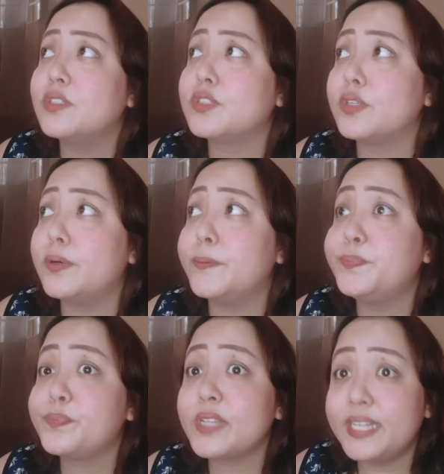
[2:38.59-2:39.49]
So
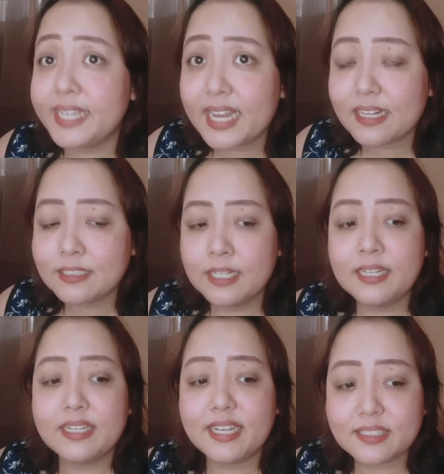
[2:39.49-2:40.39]
yeah,
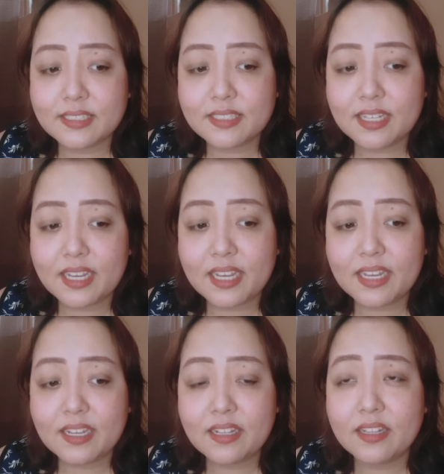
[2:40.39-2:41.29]

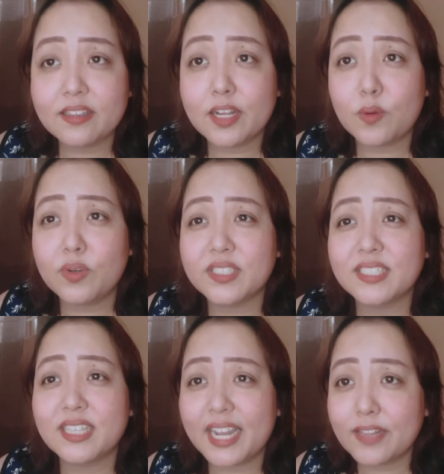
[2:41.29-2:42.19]
yesterday there
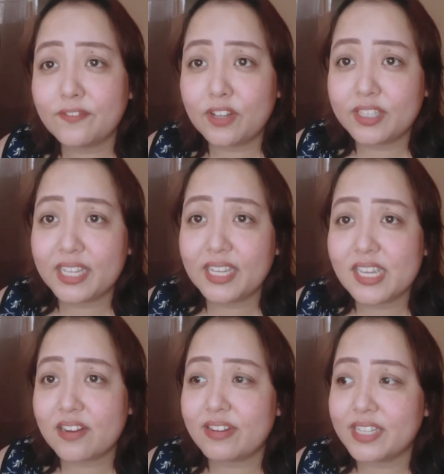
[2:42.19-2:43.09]
was light
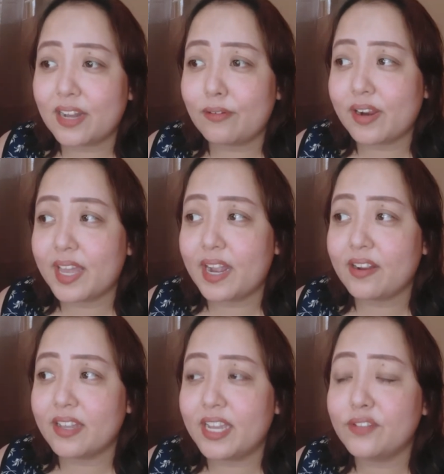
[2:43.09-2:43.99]
flooding here in our
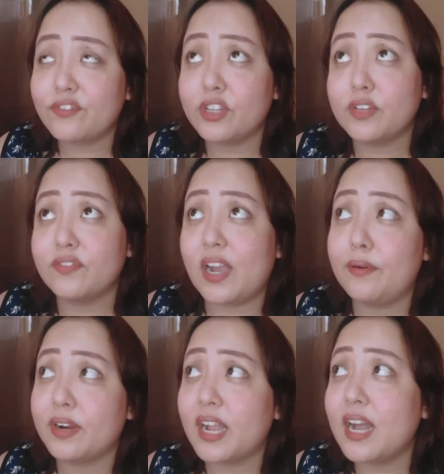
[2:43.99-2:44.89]
area in front of
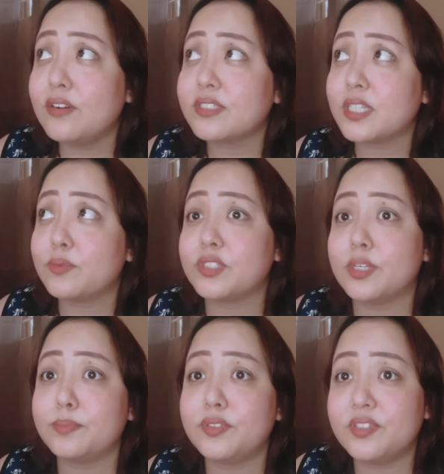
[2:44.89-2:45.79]
our house. It
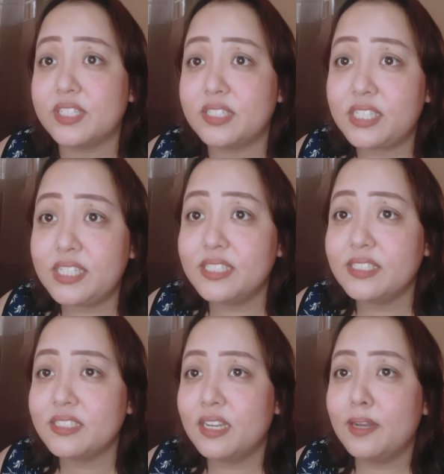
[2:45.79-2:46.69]
was up to the
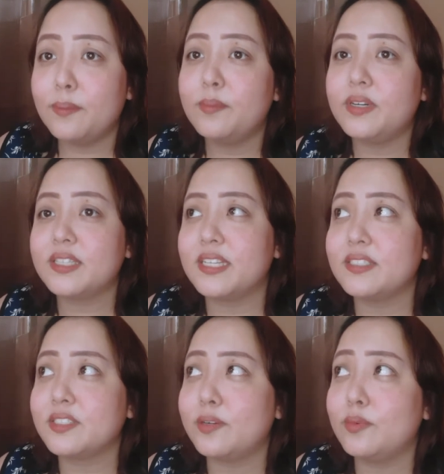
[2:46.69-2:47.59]
knees, but
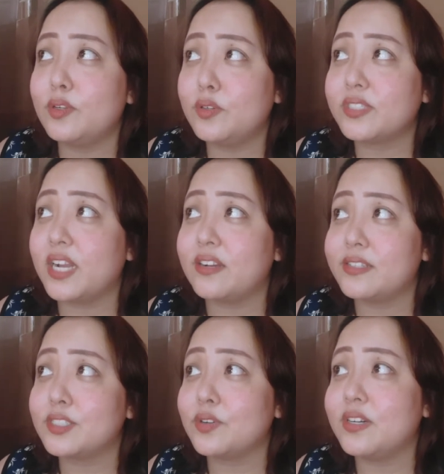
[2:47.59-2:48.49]
in some close
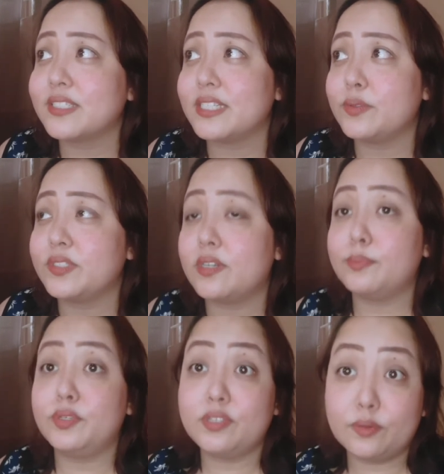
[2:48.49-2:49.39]
areas to us it was
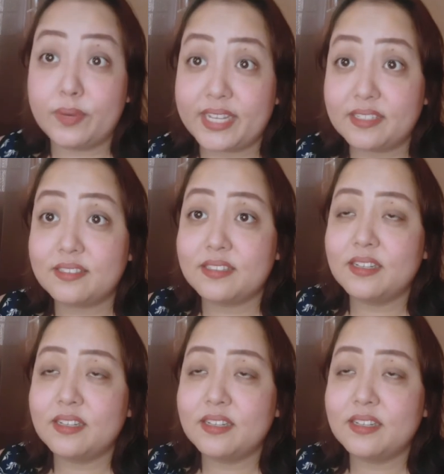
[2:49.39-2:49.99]
up to the waist.